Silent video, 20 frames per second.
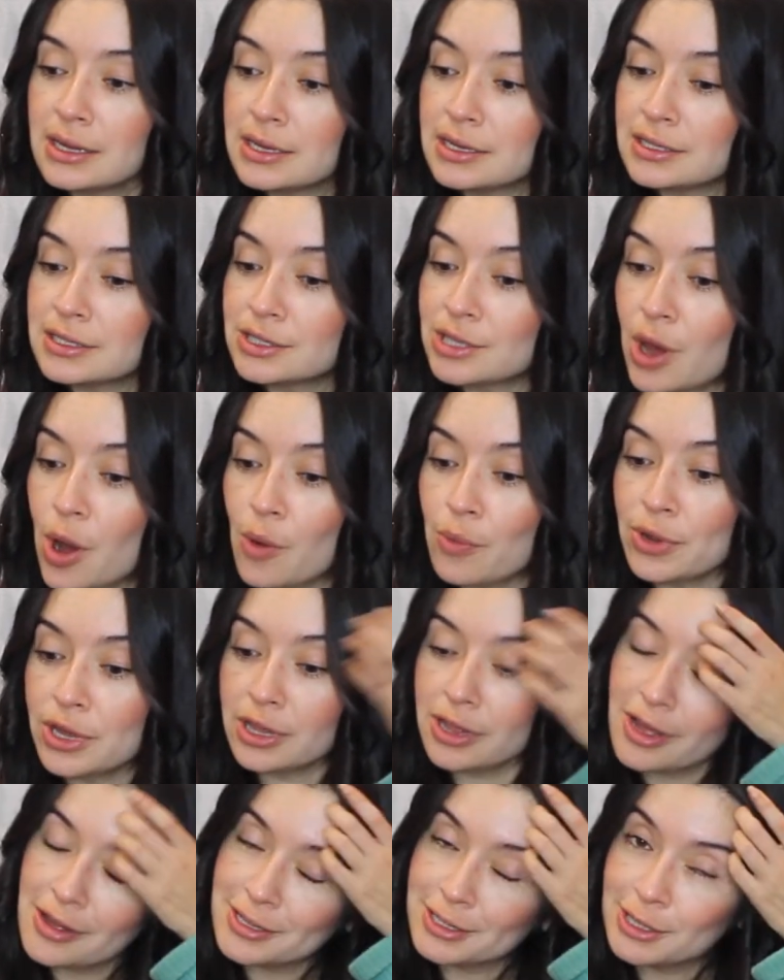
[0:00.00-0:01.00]
So we
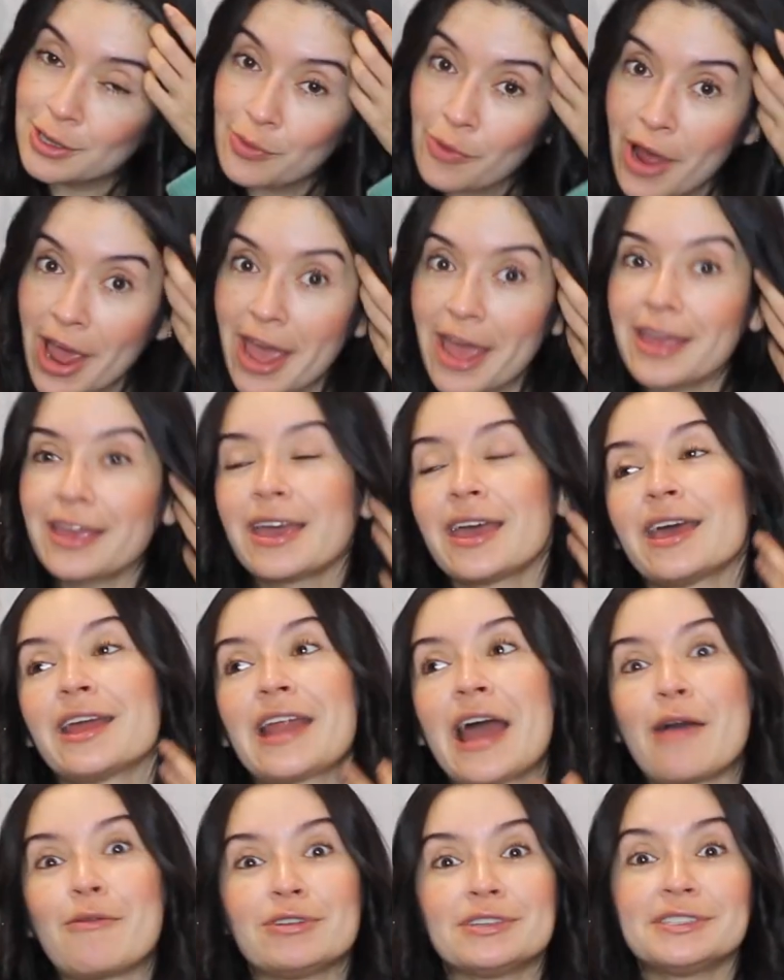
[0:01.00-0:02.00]
lost the weight, and
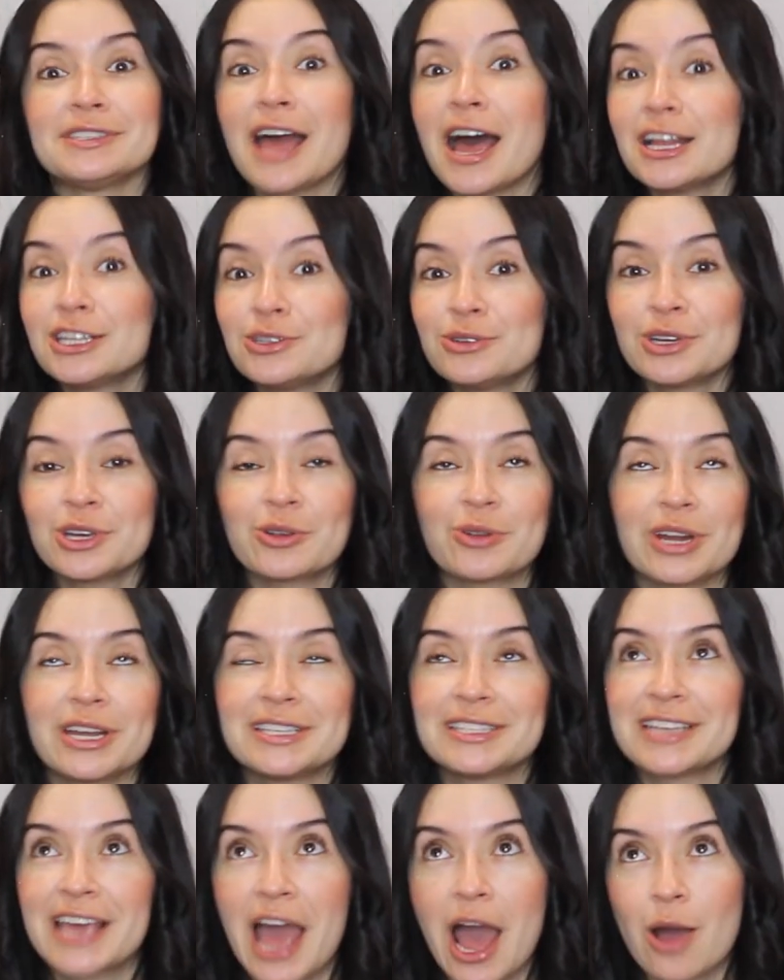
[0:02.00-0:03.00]
I was not doing
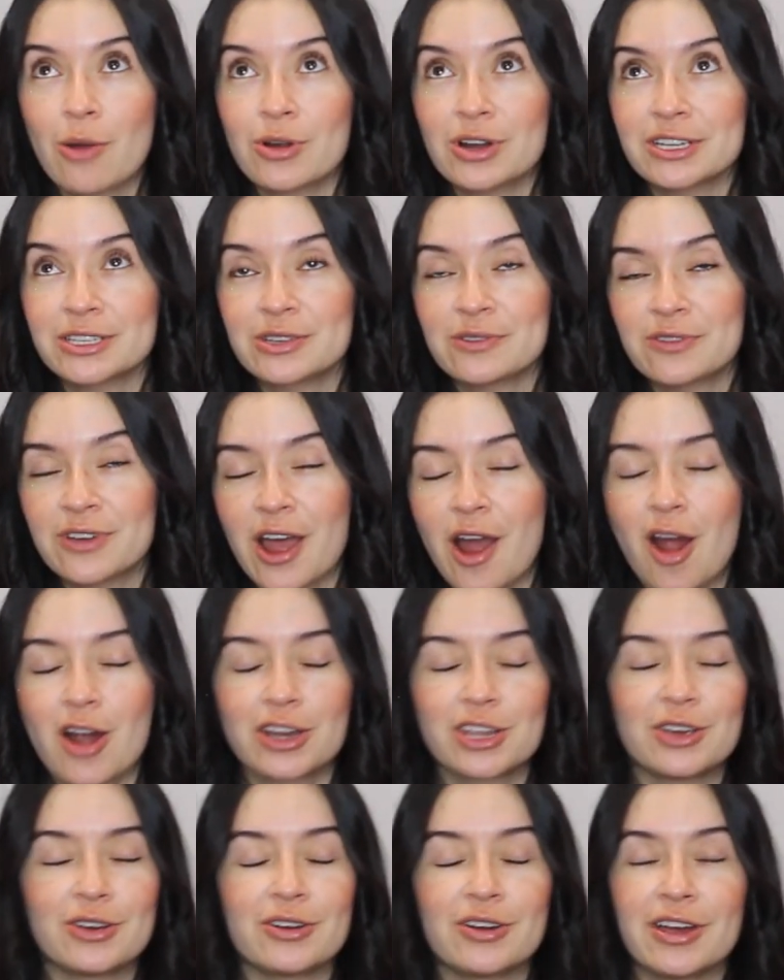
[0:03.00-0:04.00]
crazy hours of
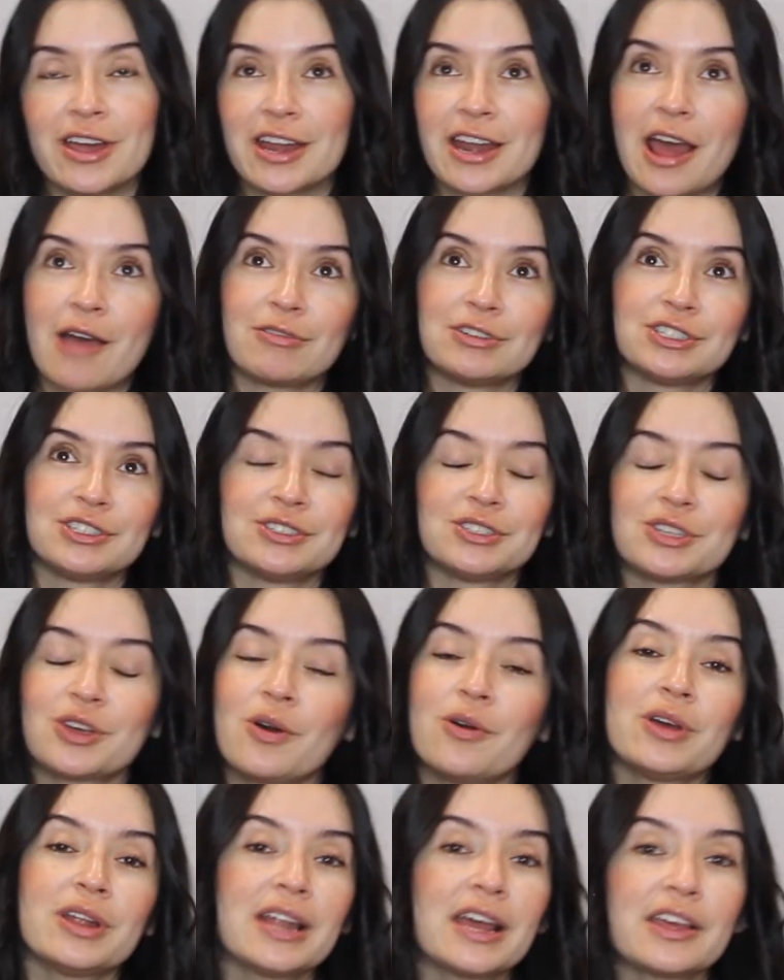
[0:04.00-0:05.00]
cardio, and I was just
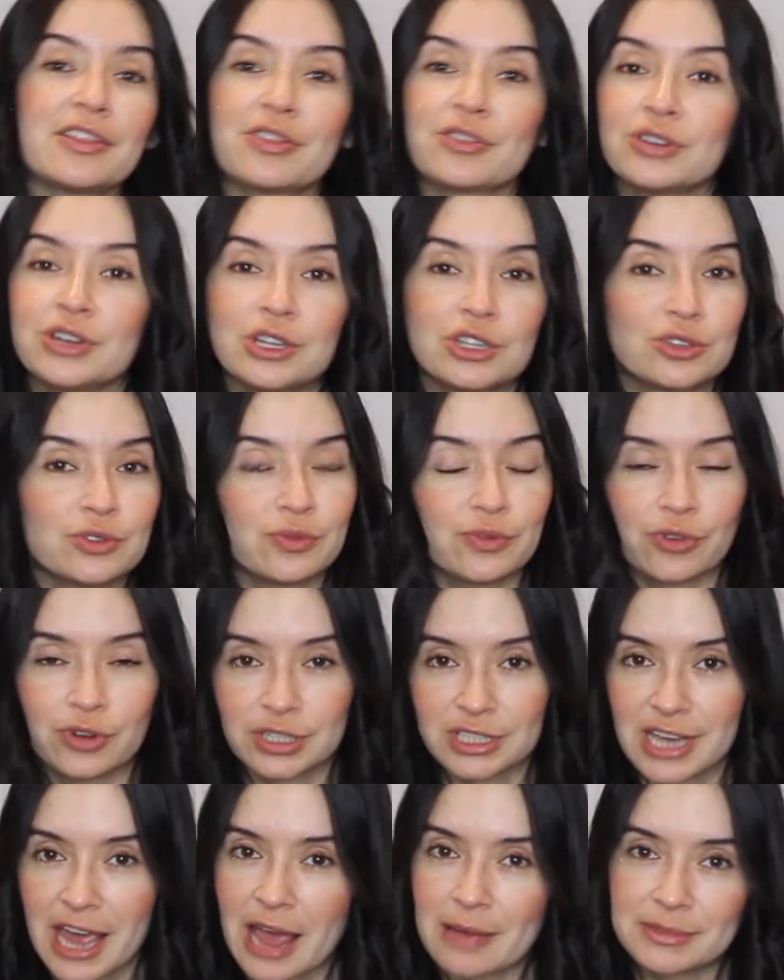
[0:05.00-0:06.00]
going like 3 to 4
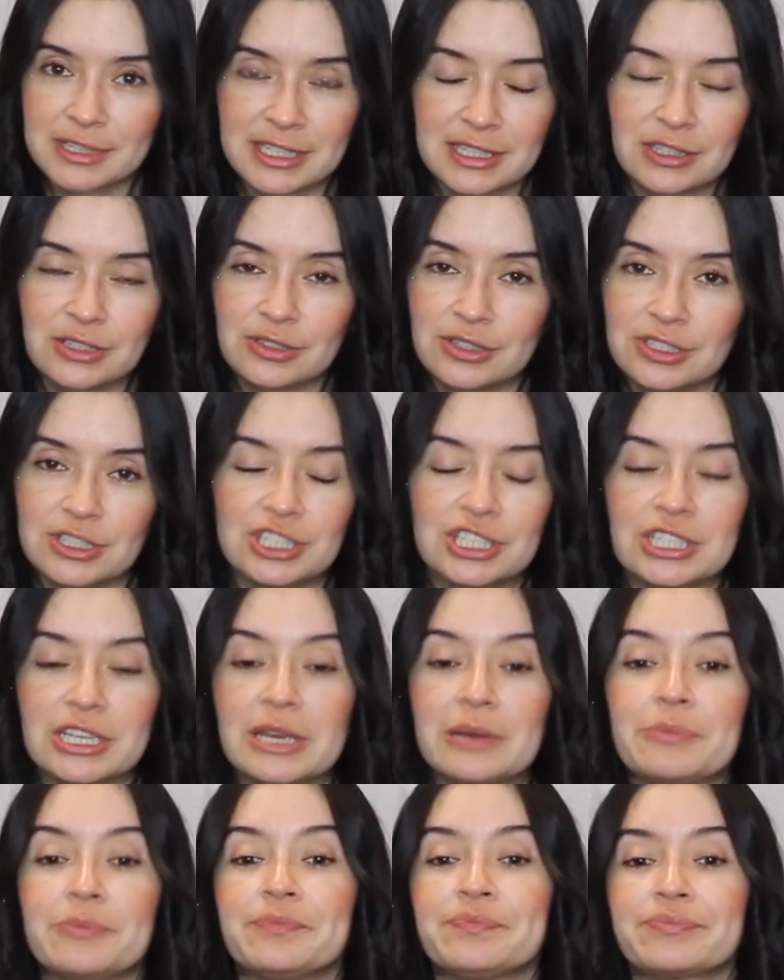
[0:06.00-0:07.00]
times to the
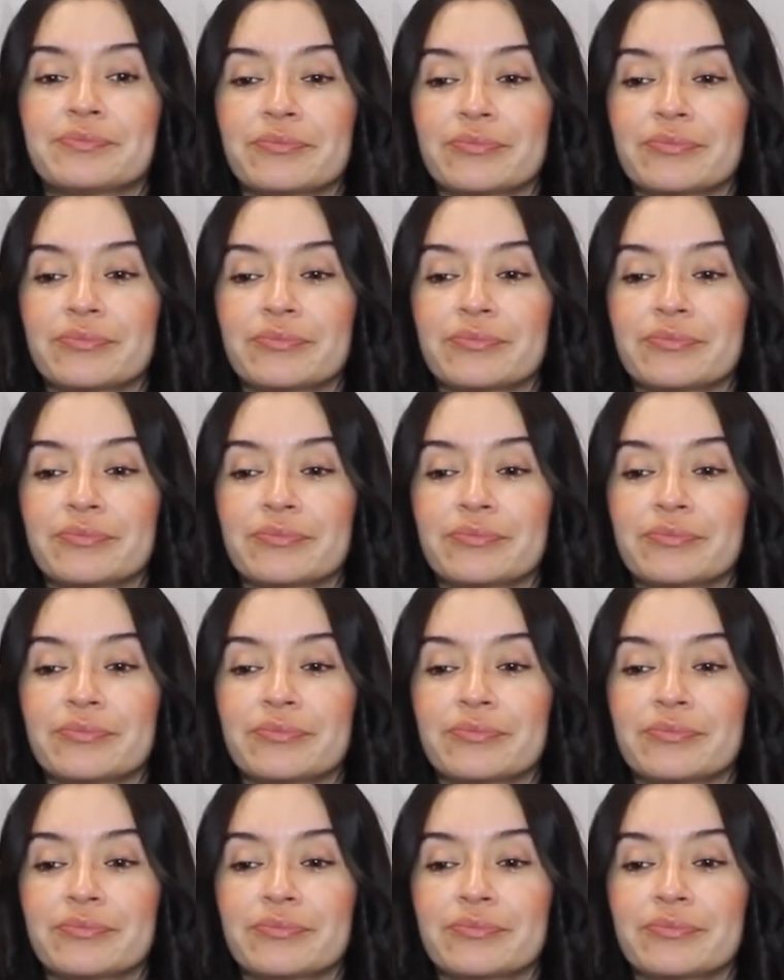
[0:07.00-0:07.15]
gym.